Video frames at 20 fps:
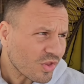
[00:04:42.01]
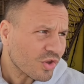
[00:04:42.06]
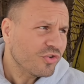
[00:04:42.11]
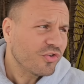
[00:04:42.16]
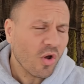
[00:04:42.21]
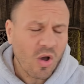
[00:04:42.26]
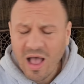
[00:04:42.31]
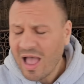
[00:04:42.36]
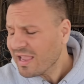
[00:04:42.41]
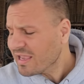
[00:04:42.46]

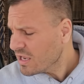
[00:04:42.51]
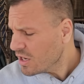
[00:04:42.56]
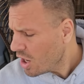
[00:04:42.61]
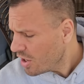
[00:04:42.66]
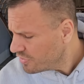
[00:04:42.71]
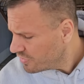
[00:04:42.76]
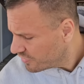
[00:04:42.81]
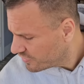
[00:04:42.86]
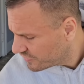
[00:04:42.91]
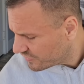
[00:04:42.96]
So I can
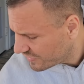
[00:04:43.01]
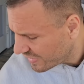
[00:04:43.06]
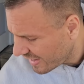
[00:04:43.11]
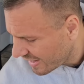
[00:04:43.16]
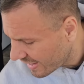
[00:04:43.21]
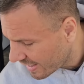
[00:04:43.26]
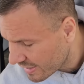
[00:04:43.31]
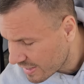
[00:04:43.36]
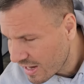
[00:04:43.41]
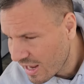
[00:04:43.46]

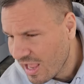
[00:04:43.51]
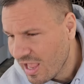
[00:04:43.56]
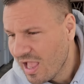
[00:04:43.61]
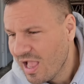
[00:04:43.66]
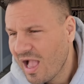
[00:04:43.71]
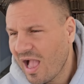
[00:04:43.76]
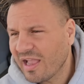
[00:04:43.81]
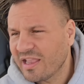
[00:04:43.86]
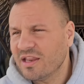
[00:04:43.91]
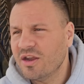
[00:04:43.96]
understand
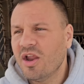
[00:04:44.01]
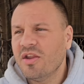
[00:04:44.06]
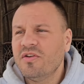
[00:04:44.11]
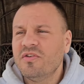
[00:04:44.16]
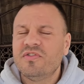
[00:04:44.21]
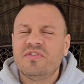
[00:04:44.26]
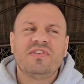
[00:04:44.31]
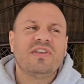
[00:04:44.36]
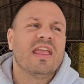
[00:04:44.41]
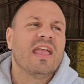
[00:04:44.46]
I can
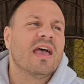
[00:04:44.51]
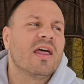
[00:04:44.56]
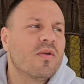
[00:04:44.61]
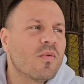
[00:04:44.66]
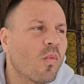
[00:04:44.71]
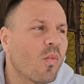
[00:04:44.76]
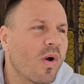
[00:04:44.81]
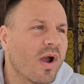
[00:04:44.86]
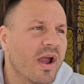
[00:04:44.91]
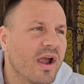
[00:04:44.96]
understand
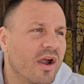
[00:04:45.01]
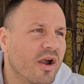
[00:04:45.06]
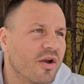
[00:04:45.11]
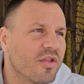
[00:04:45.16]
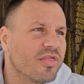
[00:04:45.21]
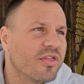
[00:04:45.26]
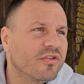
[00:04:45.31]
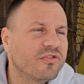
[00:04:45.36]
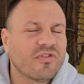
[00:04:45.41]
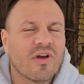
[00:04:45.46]
where
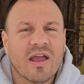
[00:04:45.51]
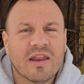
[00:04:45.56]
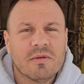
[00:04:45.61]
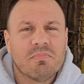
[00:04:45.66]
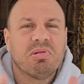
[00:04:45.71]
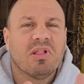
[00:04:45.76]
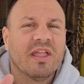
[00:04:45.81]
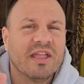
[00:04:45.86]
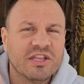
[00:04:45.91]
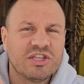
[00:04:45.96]
they're trying to
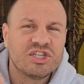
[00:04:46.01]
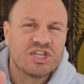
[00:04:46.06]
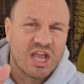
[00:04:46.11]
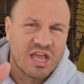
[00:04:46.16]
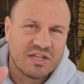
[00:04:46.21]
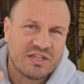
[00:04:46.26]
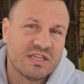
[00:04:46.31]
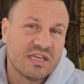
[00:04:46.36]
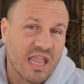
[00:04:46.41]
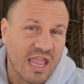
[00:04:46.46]
play a
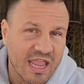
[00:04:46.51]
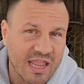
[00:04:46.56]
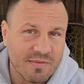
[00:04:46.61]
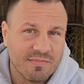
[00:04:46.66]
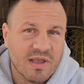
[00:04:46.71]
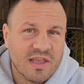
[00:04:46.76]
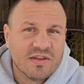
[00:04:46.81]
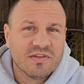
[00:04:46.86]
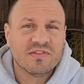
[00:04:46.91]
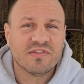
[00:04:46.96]
chess
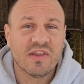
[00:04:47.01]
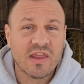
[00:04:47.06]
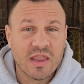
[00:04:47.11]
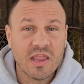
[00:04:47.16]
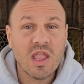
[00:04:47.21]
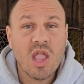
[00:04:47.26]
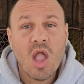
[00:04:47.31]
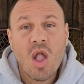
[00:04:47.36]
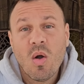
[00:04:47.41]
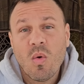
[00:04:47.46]
game and
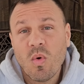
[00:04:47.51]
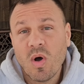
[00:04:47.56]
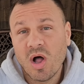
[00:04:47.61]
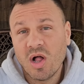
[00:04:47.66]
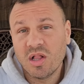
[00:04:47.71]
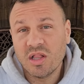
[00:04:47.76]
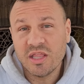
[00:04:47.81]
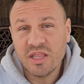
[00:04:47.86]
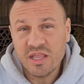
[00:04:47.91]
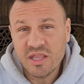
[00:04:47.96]
say,
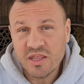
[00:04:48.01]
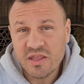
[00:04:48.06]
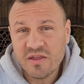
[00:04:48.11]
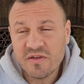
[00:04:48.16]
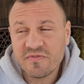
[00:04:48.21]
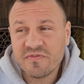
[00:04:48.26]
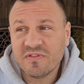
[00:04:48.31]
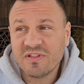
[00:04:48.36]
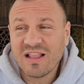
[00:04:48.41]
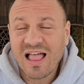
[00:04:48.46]
well,
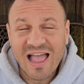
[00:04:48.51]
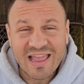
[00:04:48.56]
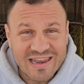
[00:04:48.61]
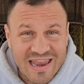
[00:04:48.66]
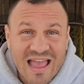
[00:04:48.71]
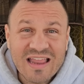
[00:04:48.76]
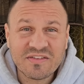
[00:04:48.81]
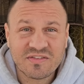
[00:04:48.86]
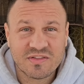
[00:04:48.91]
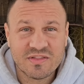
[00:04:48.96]
if
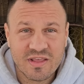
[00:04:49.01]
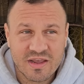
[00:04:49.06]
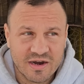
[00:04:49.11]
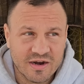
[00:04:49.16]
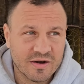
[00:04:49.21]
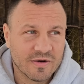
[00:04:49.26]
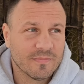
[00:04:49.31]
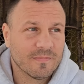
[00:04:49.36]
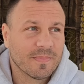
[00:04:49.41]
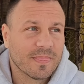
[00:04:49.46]
Lynette's
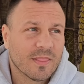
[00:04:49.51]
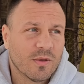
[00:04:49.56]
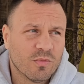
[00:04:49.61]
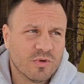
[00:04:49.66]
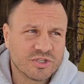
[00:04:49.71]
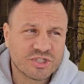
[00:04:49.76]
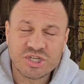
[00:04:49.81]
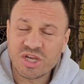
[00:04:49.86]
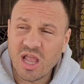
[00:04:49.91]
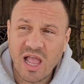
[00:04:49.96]
there,
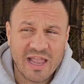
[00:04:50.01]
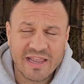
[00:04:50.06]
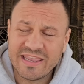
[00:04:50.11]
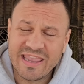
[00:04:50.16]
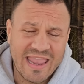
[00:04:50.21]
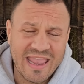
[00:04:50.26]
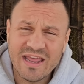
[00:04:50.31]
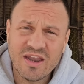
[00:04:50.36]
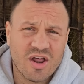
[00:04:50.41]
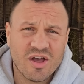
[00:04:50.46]
which I
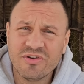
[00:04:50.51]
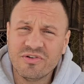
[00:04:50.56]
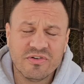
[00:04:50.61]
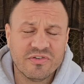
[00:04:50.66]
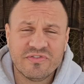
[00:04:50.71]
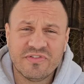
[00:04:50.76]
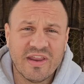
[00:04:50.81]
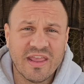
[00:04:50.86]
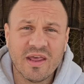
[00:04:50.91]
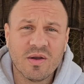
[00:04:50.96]
can't
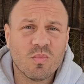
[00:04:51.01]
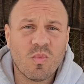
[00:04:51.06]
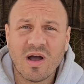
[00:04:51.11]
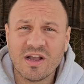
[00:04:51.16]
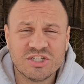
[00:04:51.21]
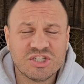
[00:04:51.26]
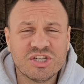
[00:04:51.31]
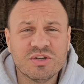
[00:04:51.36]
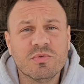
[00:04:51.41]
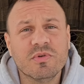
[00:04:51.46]
understand why
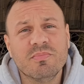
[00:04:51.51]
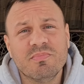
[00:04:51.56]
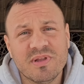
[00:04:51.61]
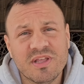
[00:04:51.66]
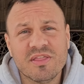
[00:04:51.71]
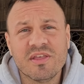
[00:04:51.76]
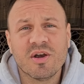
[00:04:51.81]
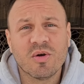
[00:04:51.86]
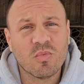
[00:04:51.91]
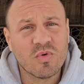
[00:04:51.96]
she would
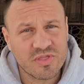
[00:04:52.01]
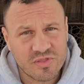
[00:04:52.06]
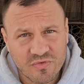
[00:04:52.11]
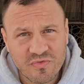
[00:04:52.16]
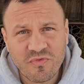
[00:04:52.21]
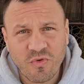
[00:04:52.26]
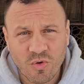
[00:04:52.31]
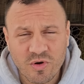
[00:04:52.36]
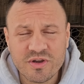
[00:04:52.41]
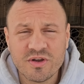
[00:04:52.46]
be there with a
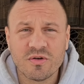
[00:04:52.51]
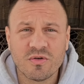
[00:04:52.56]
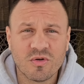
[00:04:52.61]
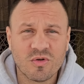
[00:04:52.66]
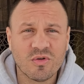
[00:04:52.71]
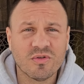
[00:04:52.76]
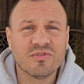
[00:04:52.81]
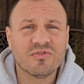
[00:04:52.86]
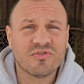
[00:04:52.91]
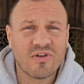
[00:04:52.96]

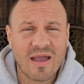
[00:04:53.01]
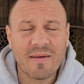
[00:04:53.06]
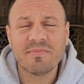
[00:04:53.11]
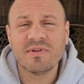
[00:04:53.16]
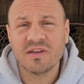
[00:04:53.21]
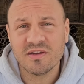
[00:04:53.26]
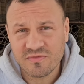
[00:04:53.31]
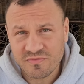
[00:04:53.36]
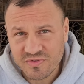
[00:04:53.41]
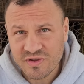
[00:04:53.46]
four-year-old trapped
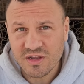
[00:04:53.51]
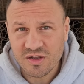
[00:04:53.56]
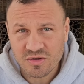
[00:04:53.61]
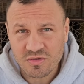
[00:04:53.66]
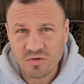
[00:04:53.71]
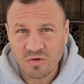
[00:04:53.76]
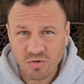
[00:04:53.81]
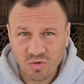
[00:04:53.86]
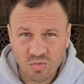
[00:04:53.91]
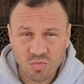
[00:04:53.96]
in a
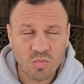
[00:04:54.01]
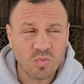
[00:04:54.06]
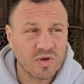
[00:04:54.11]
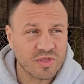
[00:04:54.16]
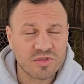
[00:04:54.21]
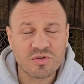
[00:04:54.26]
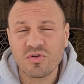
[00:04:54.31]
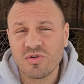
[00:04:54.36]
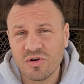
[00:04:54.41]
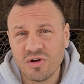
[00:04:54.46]
vehicle
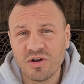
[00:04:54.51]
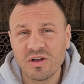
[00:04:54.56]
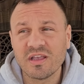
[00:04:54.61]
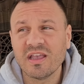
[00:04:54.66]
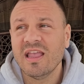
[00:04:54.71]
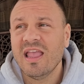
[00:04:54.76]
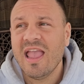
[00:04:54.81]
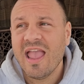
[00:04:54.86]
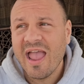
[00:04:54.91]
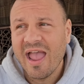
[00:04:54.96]
with Crook
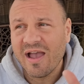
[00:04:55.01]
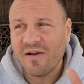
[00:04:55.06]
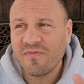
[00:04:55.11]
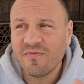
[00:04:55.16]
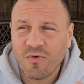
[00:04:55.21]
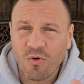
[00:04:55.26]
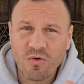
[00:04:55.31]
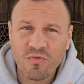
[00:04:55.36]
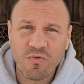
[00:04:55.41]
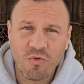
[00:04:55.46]
at
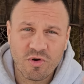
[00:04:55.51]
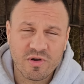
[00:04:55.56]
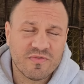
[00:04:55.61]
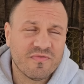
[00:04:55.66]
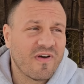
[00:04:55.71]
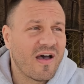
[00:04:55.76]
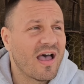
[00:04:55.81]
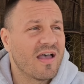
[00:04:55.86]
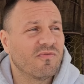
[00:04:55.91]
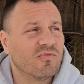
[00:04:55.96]

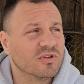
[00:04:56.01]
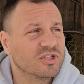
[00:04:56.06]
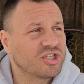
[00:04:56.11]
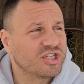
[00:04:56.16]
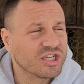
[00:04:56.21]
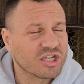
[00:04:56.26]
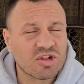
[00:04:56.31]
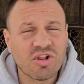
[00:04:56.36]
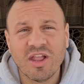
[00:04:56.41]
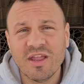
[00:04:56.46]
4:45 when
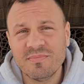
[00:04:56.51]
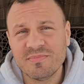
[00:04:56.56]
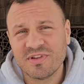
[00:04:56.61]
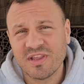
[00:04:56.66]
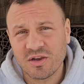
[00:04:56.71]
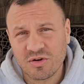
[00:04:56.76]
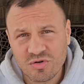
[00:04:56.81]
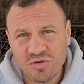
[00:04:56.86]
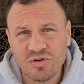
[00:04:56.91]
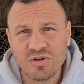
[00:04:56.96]
she claims
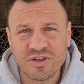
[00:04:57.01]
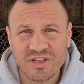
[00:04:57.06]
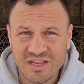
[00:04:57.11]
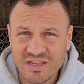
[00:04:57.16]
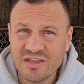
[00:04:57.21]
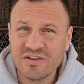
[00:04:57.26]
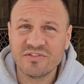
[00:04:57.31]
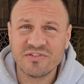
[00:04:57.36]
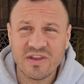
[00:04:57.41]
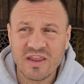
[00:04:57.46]
that Crook
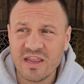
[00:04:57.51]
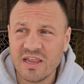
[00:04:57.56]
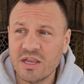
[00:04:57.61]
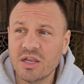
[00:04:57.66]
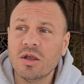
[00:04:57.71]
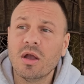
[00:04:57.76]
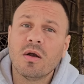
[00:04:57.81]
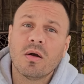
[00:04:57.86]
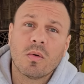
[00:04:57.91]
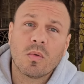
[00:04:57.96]
is a
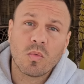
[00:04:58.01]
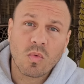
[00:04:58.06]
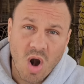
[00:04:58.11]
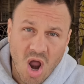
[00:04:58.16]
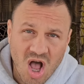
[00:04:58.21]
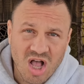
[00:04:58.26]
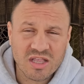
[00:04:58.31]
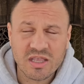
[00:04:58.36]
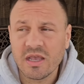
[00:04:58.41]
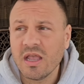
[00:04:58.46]

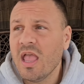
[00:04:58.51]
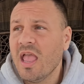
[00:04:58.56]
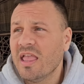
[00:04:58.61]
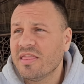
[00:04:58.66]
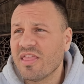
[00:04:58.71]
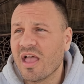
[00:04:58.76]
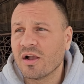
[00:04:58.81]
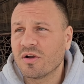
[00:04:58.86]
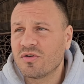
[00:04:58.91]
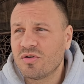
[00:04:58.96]
runk,
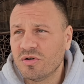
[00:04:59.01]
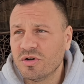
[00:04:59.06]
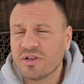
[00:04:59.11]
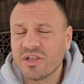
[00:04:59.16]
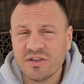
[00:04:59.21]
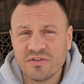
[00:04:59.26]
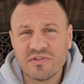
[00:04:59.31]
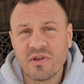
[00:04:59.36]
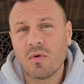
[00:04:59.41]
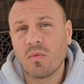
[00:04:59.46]
that Crook
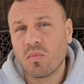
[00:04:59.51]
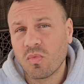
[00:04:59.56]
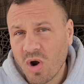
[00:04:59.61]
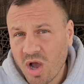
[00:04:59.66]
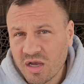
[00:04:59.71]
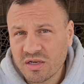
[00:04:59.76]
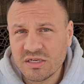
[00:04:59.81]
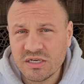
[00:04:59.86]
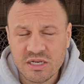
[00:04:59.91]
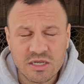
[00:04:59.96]
is a
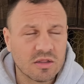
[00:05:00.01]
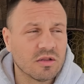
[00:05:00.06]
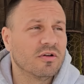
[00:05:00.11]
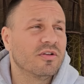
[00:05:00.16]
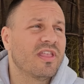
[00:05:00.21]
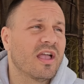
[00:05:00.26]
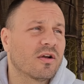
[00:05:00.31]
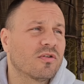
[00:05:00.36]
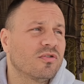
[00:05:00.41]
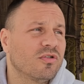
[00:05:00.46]
rug dealer,
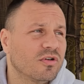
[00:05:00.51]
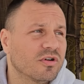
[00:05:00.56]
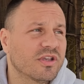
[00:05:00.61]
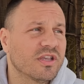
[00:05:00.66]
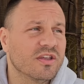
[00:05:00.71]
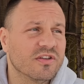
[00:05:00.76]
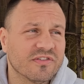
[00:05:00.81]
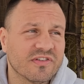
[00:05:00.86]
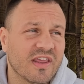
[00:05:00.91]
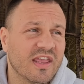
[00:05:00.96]
that Crook
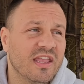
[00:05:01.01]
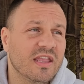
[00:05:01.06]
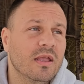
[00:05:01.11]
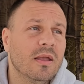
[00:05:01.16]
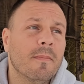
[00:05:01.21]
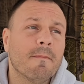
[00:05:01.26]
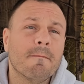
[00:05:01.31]
is a